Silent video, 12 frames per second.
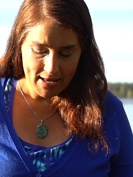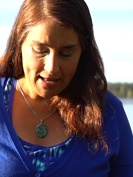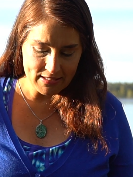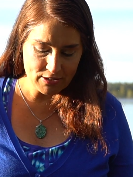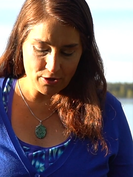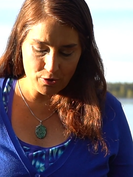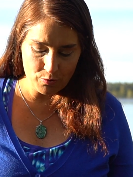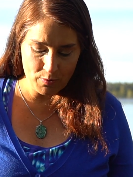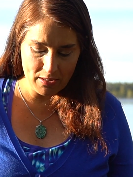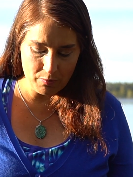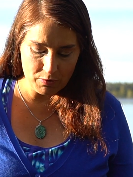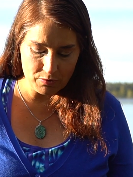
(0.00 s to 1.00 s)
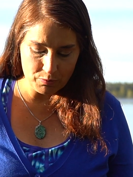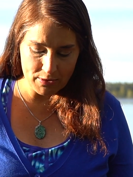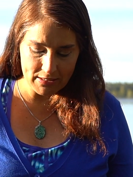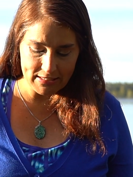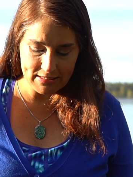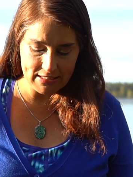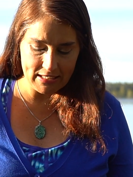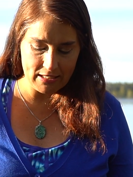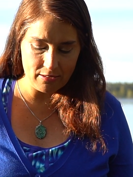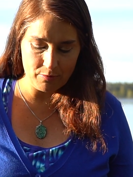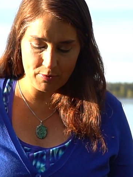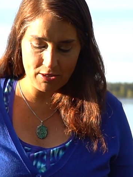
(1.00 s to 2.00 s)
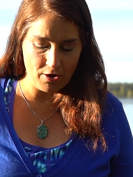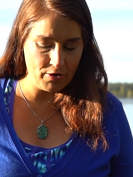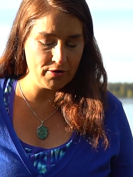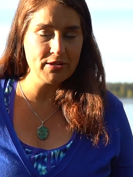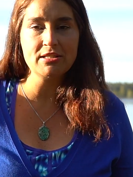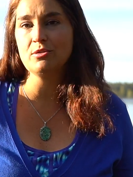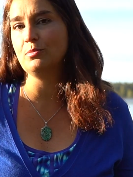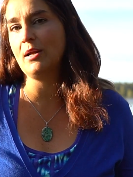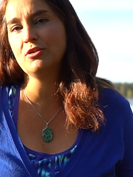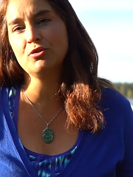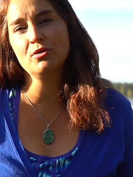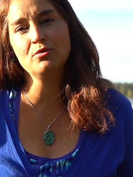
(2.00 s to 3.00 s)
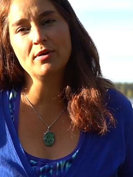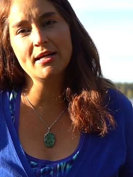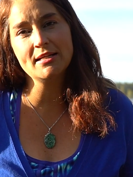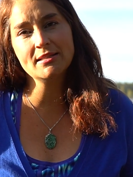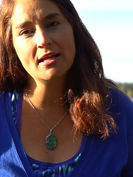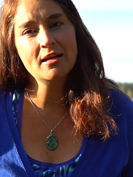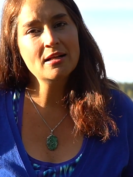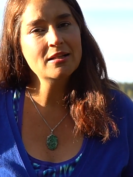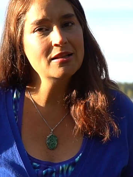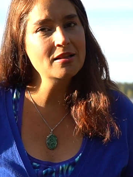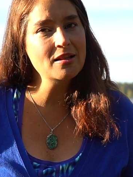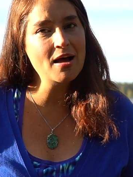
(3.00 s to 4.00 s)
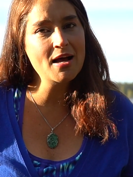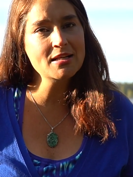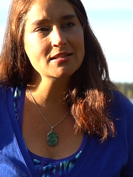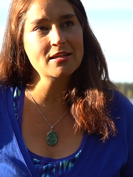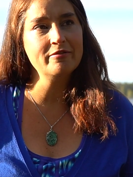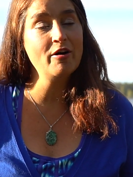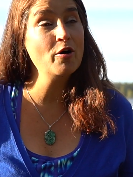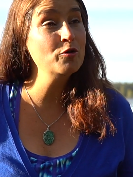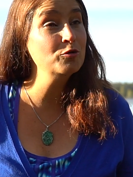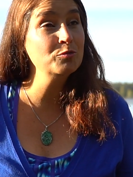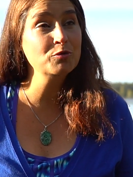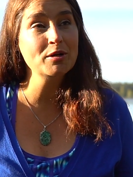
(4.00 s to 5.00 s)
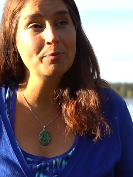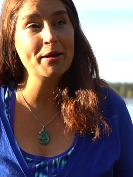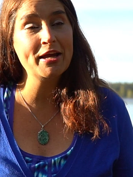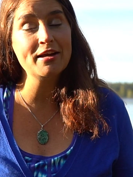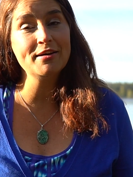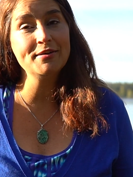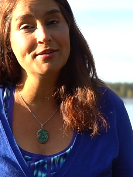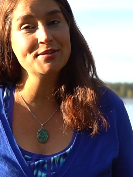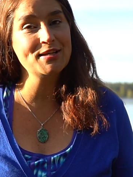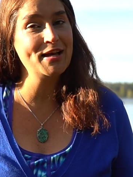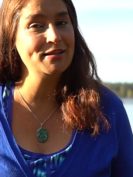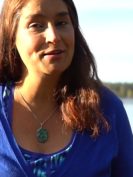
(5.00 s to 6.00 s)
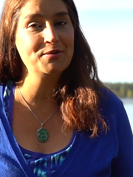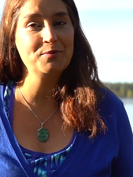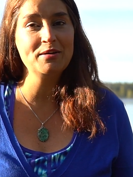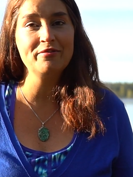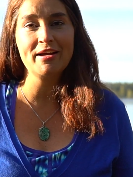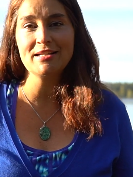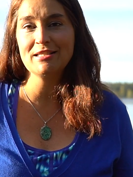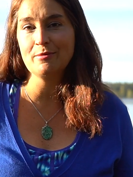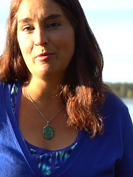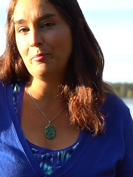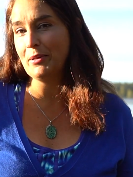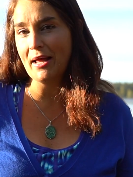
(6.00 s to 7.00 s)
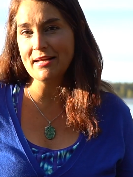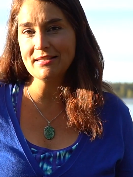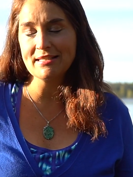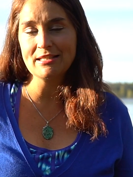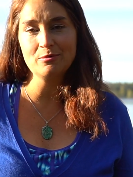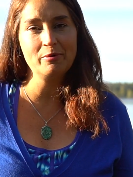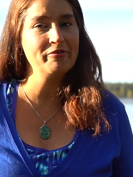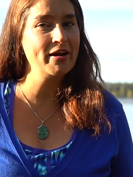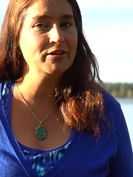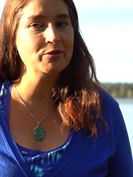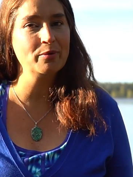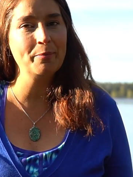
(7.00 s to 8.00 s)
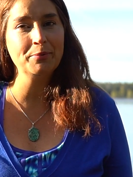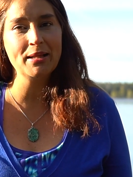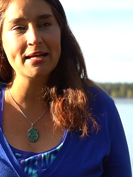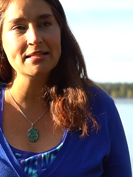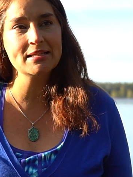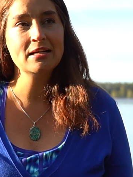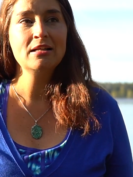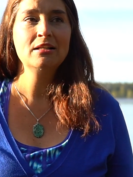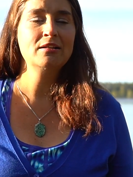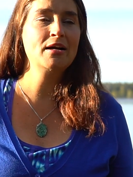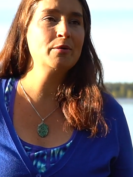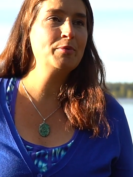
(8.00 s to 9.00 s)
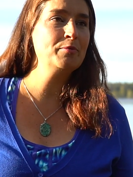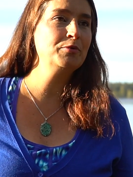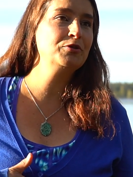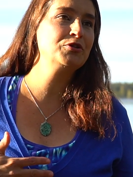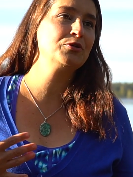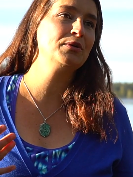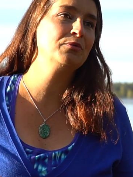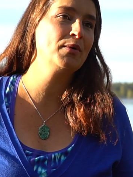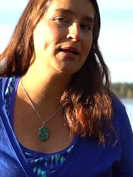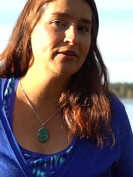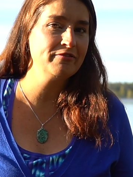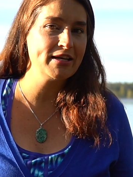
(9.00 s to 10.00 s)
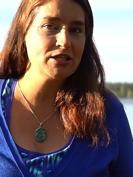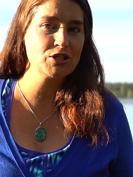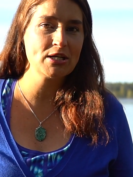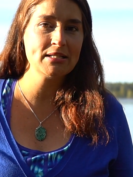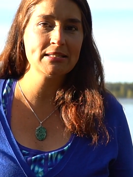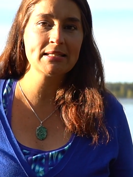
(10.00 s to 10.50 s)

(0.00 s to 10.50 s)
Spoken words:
And so we will really see with all these retrogrades lots of home repairs. I know we've had some appliances we've had to replace. A lot of people are doing renovations.